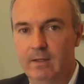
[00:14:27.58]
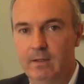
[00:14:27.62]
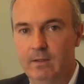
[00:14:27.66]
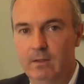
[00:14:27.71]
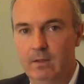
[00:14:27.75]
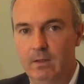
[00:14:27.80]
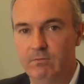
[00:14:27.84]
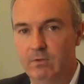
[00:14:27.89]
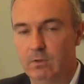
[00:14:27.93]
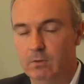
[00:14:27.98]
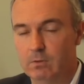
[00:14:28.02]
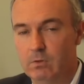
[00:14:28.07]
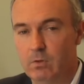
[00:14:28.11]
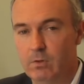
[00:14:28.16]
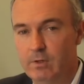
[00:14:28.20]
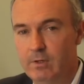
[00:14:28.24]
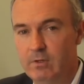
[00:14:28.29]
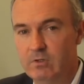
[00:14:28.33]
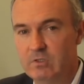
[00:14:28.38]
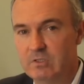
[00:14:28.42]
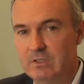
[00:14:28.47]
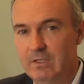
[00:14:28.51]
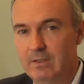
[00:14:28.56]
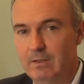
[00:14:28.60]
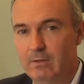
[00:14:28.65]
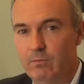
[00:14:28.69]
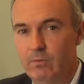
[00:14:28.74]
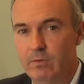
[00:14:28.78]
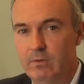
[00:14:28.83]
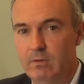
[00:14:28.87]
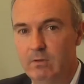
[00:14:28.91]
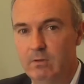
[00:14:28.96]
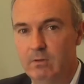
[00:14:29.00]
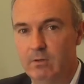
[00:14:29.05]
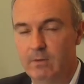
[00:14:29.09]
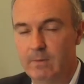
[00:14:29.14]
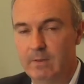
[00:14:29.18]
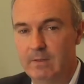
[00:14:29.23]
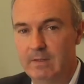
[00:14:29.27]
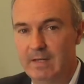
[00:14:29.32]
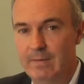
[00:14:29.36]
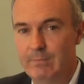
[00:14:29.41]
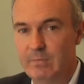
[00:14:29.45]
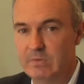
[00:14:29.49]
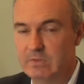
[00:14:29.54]
If your lawyer is sitting with you during the
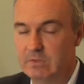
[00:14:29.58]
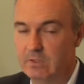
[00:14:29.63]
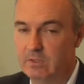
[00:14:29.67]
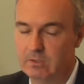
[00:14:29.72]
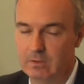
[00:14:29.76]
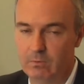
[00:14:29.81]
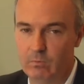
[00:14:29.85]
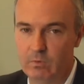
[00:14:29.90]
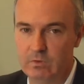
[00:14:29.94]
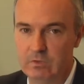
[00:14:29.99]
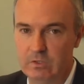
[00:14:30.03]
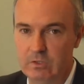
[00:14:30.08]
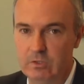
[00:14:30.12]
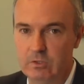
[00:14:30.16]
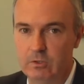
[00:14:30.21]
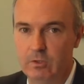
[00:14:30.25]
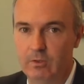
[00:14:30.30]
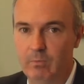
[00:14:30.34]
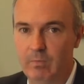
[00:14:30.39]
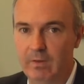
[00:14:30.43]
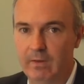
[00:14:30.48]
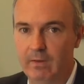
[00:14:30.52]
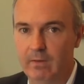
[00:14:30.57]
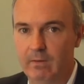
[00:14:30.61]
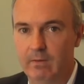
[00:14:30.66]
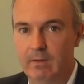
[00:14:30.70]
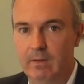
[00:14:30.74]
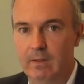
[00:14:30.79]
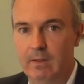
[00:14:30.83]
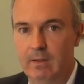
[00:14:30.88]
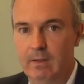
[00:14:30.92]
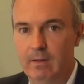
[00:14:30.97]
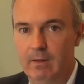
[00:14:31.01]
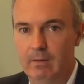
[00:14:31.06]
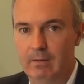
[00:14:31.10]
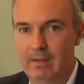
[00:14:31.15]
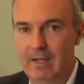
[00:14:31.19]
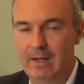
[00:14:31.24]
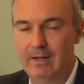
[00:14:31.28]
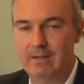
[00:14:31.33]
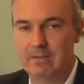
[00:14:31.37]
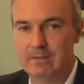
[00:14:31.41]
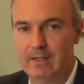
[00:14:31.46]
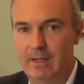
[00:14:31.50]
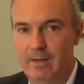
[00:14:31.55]
deposition, which he should be, a
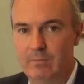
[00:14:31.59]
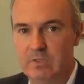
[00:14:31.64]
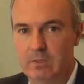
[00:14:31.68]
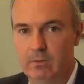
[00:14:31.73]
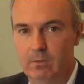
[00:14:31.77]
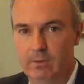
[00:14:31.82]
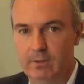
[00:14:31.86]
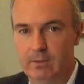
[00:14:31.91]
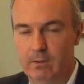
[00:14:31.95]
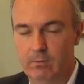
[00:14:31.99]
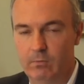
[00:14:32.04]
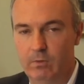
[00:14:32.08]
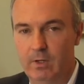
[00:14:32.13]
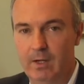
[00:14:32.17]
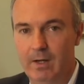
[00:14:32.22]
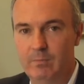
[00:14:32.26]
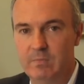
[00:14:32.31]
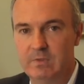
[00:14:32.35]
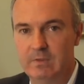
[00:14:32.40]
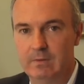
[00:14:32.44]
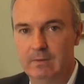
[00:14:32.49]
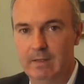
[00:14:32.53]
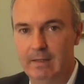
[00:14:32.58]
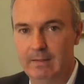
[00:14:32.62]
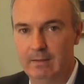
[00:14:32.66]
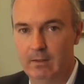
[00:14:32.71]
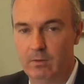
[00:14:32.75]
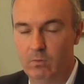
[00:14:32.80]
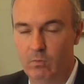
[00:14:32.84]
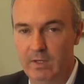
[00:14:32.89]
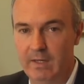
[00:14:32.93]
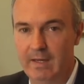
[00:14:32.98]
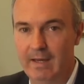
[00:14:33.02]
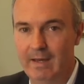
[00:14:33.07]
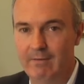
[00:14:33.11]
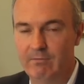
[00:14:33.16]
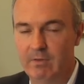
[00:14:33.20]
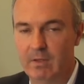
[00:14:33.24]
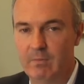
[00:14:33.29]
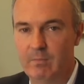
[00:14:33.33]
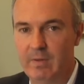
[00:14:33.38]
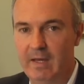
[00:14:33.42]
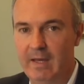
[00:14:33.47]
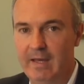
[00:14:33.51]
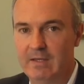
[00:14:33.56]
lot of times he'll interrupt. I know we have in
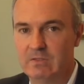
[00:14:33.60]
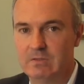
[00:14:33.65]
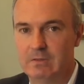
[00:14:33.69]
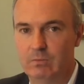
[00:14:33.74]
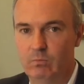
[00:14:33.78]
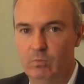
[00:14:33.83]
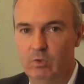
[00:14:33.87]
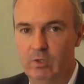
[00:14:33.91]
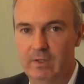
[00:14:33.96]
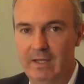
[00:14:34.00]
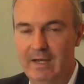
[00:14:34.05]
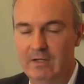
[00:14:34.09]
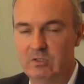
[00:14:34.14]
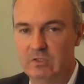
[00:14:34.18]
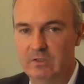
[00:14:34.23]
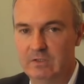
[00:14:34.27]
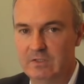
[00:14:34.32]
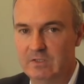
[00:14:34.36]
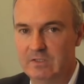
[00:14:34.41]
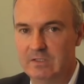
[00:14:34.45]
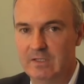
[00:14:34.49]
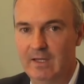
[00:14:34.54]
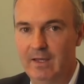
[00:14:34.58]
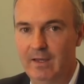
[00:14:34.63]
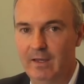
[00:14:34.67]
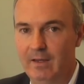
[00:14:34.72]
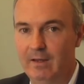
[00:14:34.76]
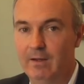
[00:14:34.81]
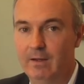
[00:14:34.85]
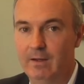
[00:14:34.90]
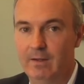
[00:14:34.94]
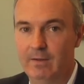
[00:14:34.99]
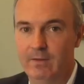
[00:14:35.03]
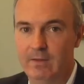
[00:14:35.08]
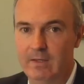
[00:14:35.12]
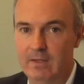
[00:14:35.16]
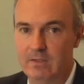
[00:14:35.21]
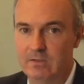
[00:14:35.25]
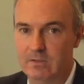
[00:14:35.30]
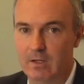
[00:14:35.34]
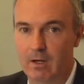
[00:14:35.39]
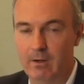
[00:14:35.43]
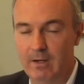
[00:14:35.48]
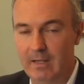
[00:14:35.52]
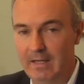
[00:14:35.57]
the past, and we'll actually say,
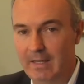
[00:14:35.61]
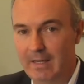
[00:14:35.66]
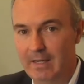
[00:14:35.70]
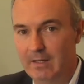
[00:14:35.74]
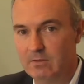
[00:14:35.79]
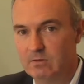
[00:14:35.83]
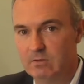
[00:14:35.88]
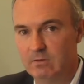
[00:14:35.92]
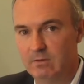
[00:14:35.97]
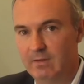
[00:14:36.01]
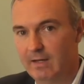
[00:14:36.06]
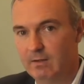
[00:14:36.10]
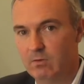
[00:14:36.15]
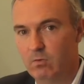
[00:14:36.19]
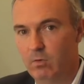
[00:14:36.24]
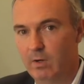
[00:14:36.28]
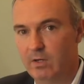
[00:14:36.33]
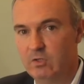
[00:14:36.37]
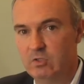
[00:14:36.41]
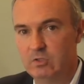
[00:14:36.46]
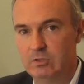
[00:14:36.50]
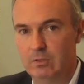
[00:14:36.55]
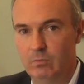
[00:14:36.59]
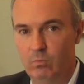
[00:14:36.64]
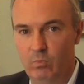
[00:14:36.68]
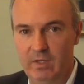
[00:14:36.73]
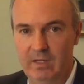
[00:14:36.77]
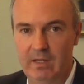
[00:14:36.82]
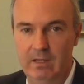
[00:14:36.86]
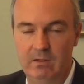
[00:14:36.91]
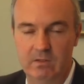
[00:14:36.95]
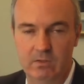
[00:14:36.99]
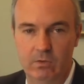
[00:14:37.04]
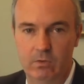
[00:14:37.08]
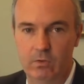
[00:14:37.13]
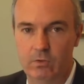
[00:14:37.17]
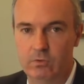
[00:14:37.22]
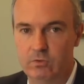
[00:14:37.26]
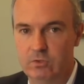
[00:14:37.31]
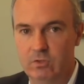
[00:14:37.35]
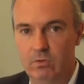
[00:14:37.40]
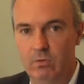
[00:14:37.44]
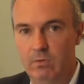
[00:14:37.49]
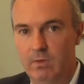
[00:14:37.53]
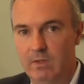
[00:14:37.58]
he's already answered that question when he
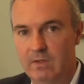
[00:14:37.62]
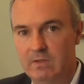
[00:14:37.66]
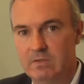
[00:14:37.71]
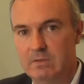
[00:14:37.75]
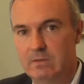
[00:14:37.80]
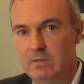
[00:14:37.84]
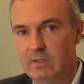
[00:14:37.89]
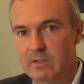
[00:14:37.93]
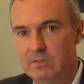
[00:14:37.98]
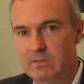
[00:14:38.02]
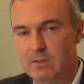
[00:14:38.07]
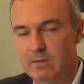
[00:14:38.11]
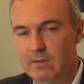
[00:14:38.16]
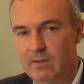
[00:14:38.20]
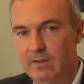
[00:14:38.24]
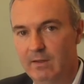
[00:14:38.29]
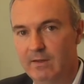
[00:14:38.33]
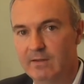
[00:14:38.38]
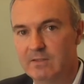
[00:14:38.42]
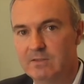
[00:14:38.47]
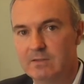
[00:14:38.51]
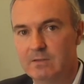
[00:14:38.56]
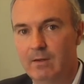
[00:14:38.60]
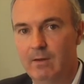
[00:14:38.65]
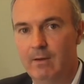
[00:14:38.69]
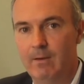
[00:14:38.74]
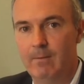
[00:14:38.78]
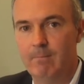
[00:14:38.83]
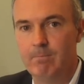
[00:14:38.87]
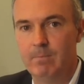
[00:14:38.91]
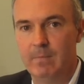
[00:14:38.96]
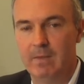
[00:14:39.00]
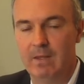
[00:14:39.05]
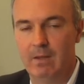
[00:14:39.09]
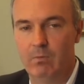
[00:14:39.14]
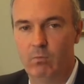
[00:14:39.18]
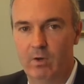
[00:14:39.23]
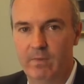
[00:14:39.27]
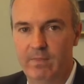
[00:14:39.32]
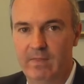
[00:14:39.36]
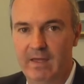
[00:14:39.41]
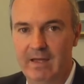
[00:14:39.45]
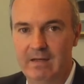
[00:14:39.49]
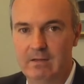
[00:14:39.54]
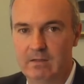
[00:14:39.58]
told you this, this, and this. And
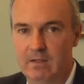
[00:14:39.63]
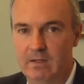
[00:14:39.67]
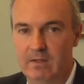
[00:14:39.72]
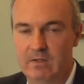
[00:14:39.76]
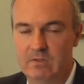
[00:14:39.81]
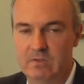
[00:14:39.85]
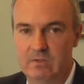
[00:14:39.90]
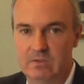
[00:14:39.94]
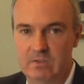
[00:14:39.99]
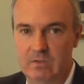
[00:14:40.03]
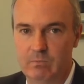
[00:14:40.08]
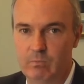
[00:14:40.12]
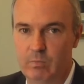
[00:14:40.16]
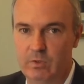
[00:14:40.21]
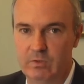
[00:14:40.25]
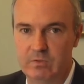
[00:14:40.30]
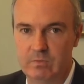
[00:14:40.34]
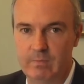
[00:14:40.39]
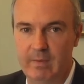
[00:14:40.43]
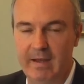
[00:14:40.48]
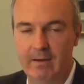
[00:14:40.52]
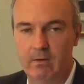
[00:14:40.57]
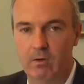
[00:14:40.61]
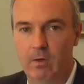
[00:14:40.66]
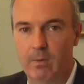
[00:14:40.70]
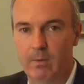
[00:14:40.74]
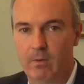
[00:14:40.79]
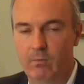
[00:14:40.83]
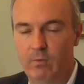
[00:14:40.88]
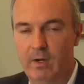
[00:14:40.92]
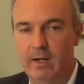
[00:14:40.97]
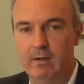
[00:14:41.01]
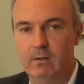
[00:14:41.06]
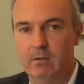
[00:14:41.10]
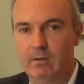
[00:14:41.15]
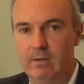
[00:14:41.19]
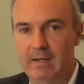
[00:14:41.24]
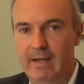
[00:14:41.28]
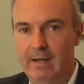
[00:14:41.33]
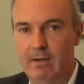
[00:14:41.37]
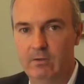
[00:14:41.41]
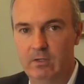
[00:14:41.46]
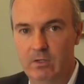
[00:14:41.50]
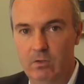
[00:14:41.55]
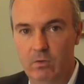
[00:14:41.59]
what that does is it puts back on the record
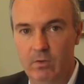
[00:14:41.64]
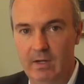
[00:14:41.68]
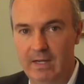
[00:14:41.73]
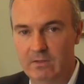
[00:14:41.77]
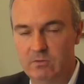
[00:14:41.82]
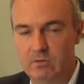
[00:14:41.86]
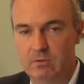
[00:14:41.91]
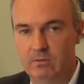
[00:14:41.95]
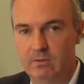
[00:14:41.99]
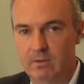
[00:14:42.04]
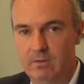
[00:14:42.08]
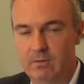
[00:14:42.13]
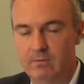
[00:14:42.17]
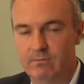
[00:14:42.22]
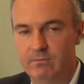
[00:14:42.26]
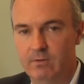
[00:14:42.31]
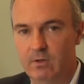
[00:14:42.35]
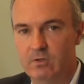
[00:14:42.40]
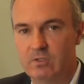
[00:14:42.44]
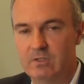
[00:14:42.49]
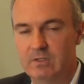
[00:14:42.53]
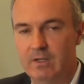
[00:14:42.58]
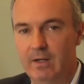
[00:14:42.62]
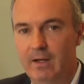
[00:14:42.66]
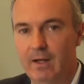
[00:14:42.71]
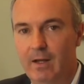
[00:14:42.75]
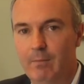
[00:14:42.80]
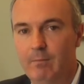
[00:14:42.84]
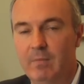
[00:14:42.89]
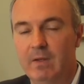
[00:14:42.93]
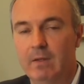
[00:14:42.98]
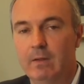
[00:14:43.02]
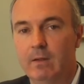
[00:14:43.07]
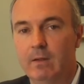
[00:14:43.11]
how you answered it the first time.